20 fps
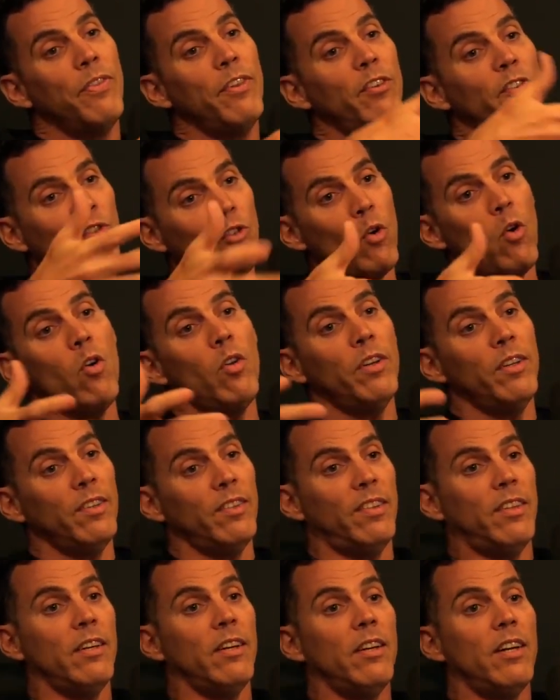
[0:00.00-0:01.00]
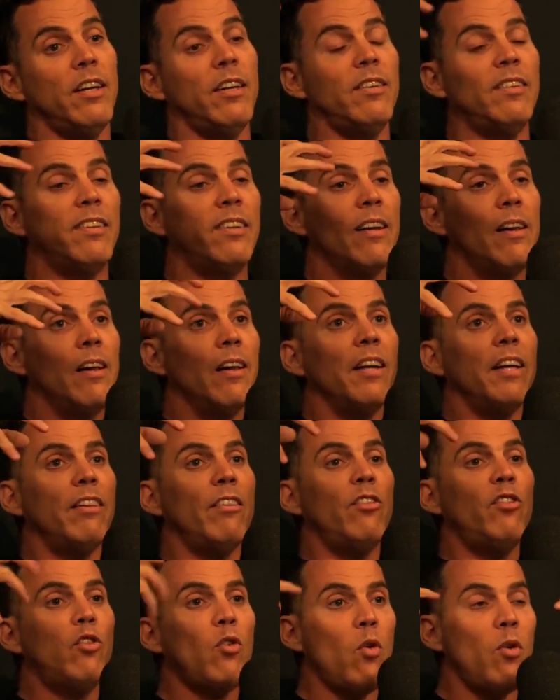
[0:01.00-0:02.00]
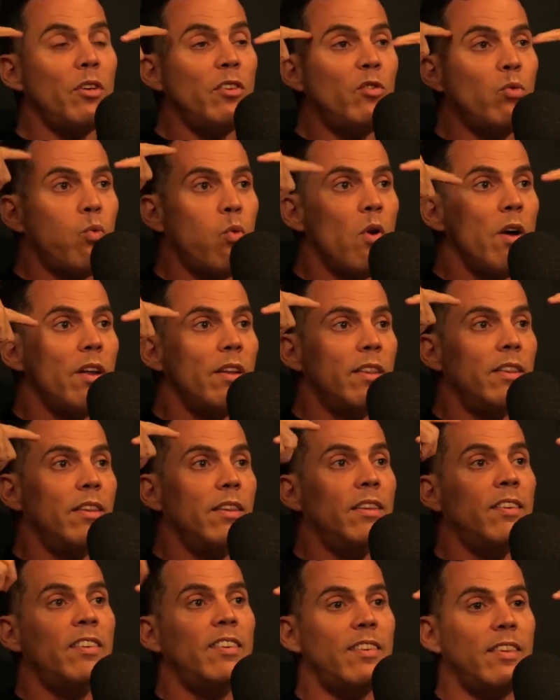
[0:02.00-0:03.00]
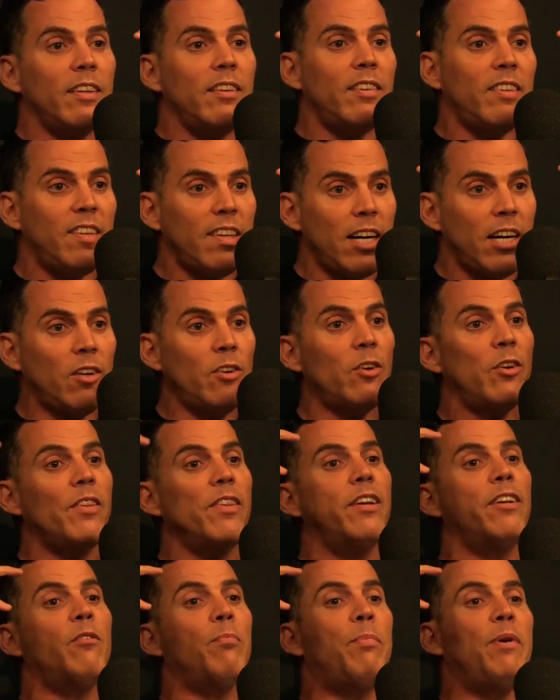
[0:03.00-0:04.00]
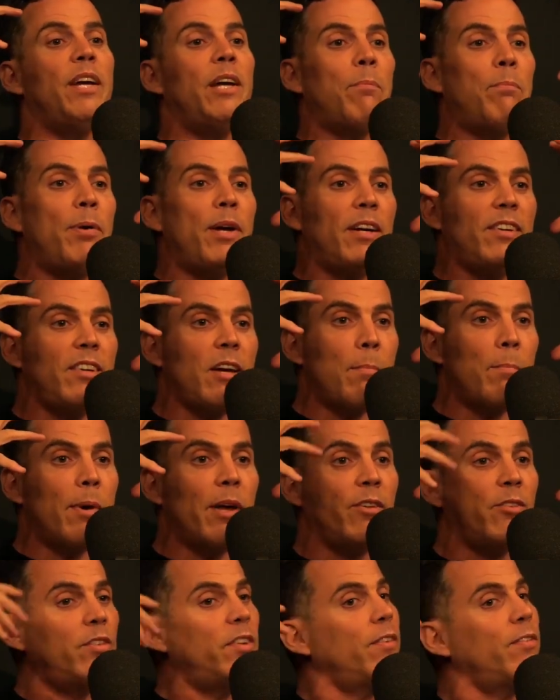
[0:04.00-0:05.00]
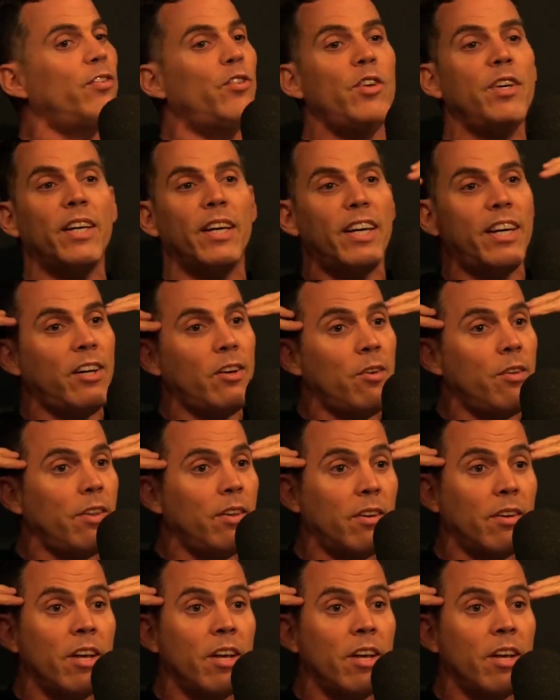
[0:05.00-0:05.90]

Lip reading: The soul is what the signal that is being picked up by the receiver. So you can kill the